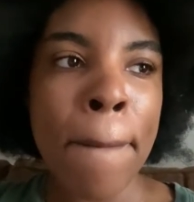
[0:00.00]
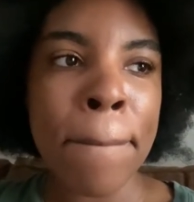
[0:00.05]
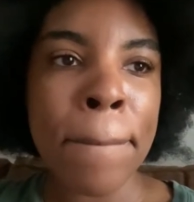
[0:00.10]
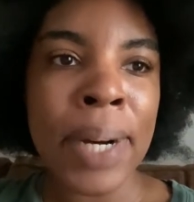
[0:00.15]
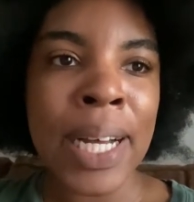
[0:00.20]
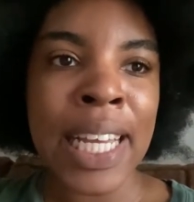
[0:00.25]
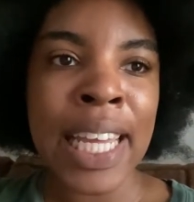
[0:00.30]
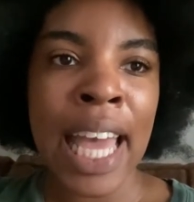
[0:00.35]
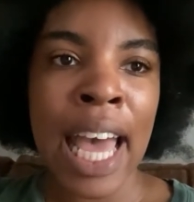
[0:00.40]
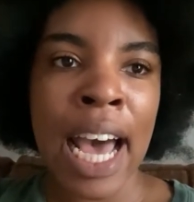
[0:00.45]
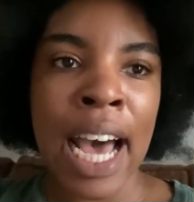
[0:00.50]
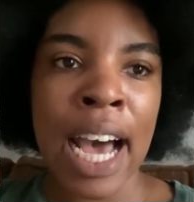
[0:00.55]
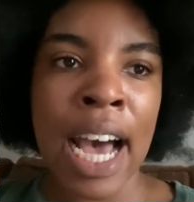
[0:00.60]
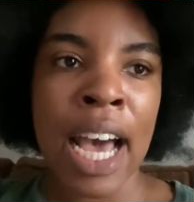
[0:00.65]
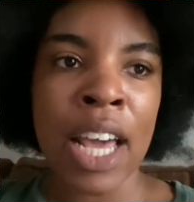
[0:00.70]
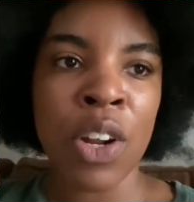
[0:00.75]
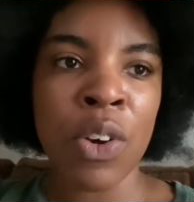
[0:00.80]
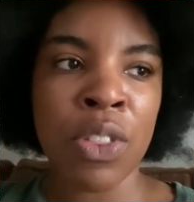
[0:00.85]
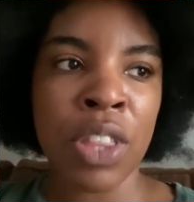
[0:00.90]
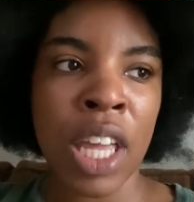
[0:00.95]
But yeah,
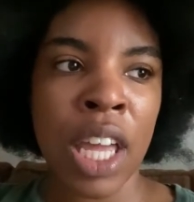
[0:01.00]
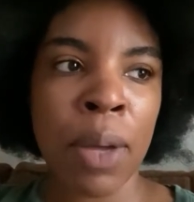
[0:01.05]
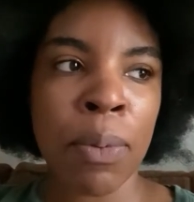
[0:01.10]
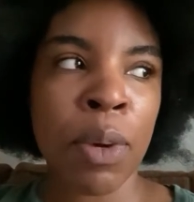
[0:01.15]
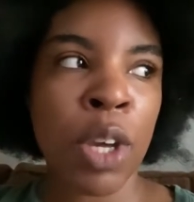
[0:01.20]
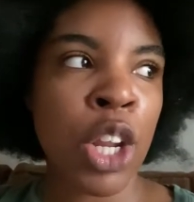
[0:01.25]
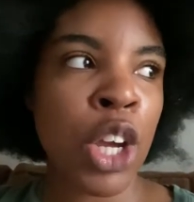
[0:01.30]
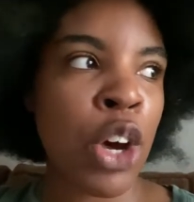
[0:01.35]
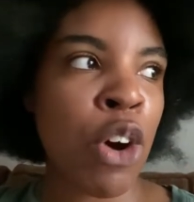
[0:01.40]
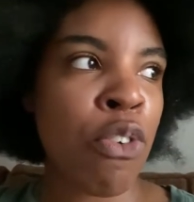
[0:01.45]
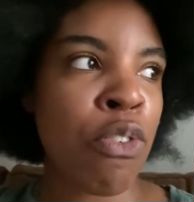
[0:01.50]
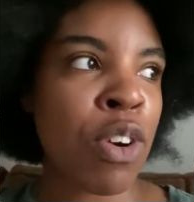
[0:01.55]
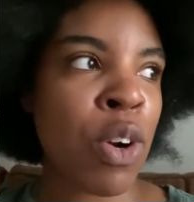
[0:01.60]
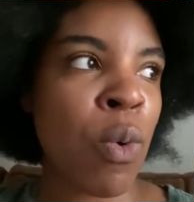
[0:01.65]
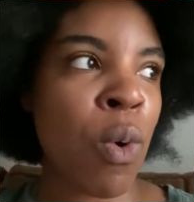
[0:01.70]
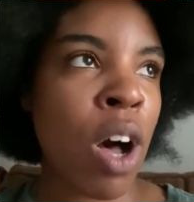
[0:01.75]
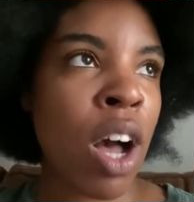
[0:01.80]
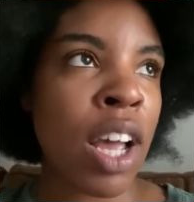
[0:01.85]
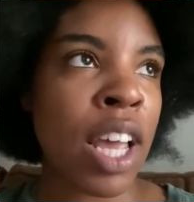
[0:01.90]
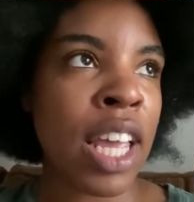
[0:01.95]
I don't think I'm gonna go for a
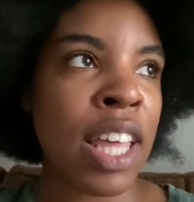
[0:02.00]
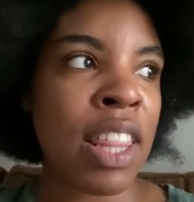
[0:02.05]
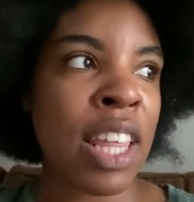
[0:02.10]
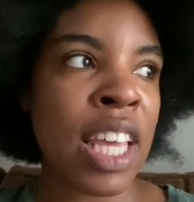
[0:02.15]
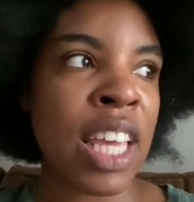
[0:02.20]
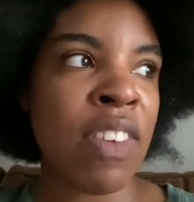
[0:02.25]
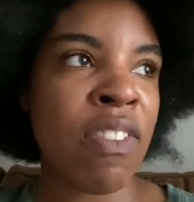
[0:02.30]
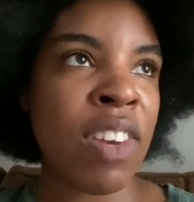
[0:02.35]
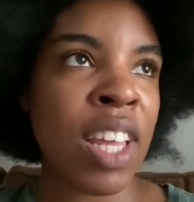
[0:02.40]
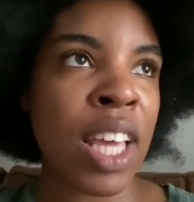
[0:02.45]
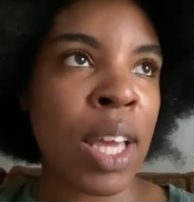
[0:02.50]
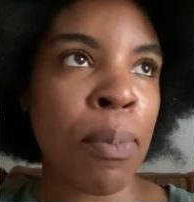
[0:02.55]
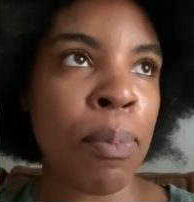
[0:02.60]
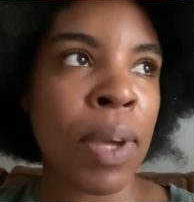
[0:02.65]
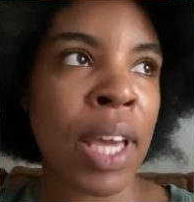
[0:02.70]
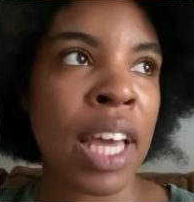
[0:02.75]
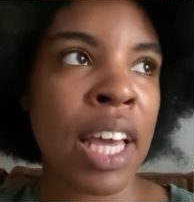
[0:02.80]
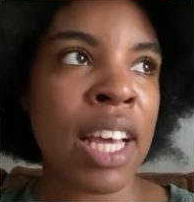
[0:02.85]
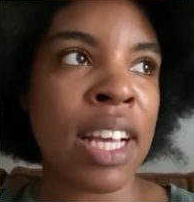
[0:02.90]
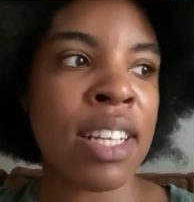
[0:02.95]
walk in the evening
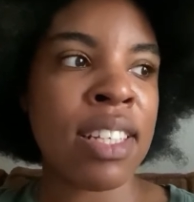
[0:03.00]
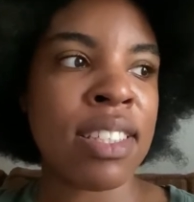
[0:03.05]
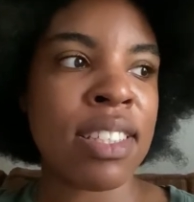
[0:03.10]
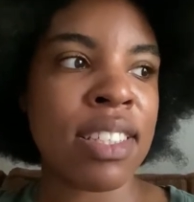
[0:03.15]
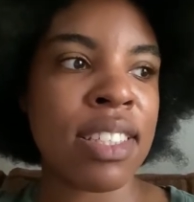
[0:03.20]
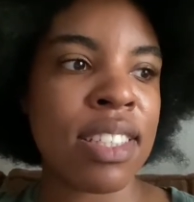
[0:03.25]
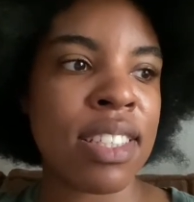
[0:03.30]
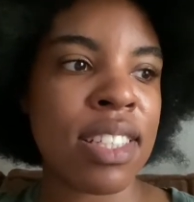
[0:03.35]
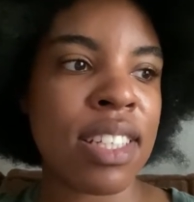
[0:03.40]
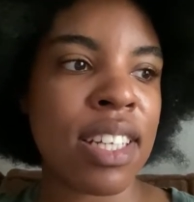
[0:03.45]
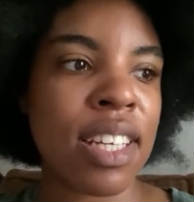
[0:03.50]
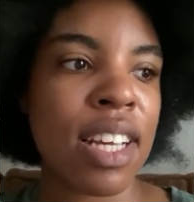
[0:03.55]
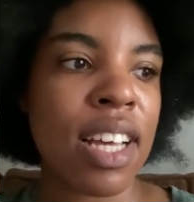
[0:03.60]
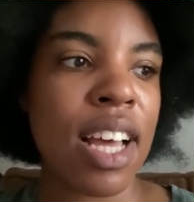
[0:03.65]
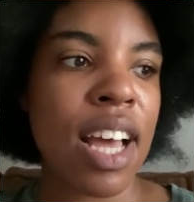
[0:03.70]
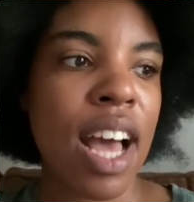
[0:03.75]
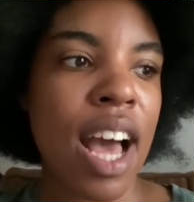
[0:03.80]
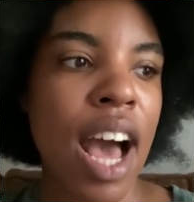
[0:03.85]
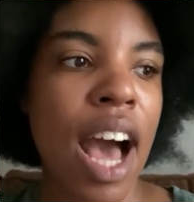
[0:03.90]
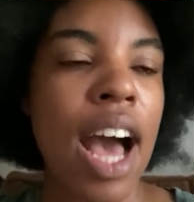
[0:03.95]
because
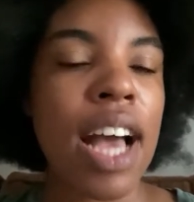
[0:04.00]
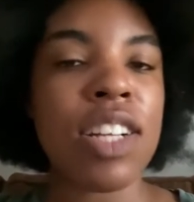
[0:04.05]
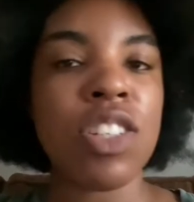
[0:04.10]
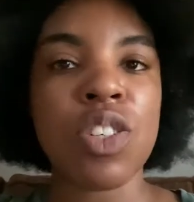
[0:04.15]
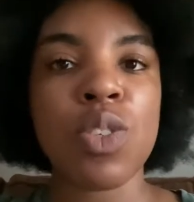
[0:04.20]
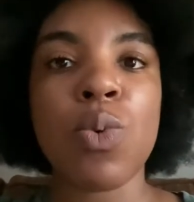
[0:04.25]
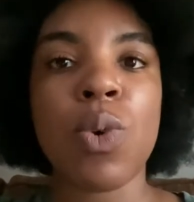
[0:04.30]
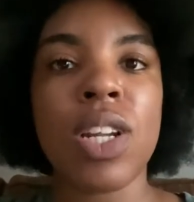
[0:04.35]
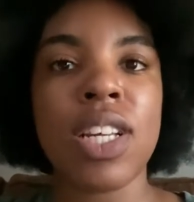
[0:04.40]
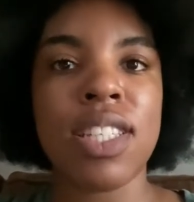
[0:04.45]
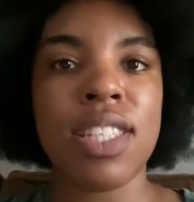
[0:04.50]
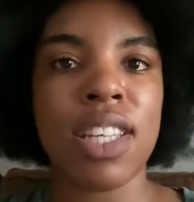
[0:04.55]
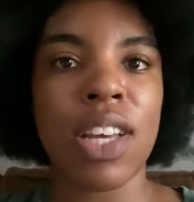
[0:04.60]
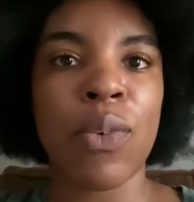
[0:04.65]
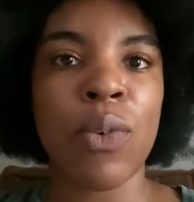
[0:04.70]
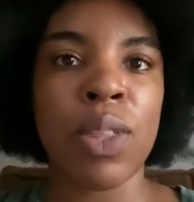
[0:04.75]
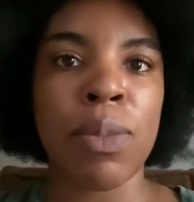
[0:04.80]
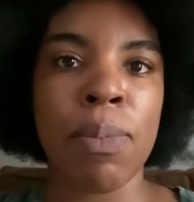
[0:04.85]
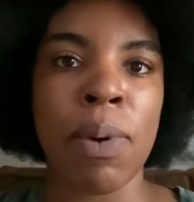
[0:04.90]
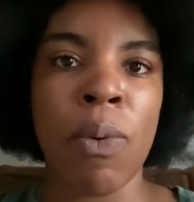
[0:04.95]
I just want to
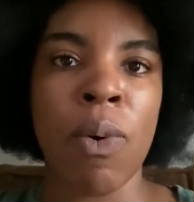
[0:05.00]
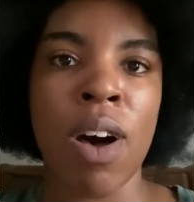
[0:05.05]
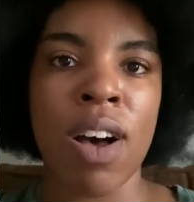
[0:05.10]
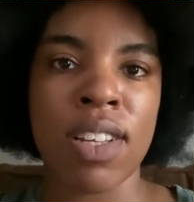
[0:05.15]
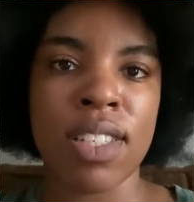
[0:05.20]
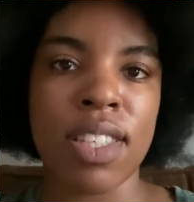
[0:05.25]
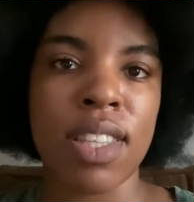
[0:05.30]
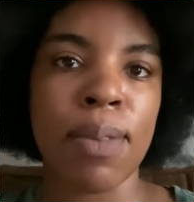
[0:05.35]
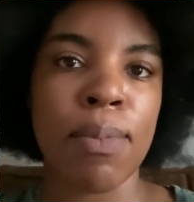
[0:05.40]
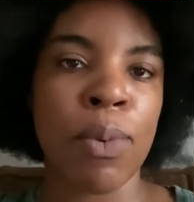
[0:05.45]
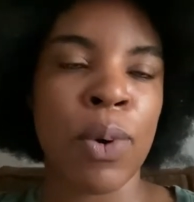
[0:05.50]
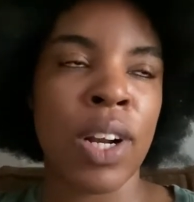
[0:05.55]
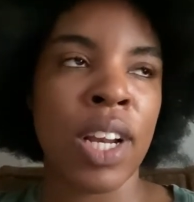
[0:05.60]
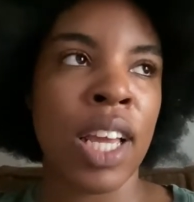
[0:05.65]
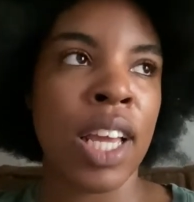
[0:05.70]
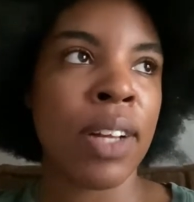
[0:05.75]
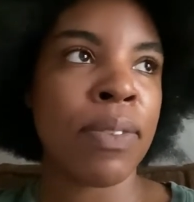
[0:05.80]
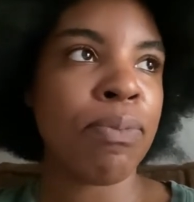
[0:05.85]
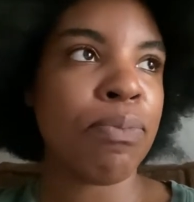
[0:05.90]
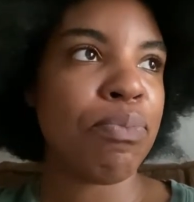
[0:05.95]
stick with my walks in the
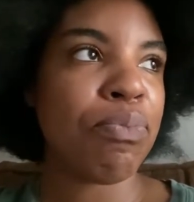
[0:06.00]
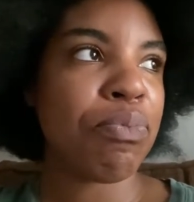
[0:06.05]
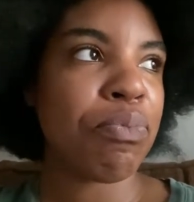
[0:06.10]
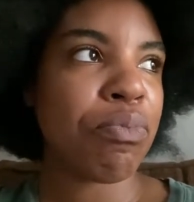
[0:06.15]
morning,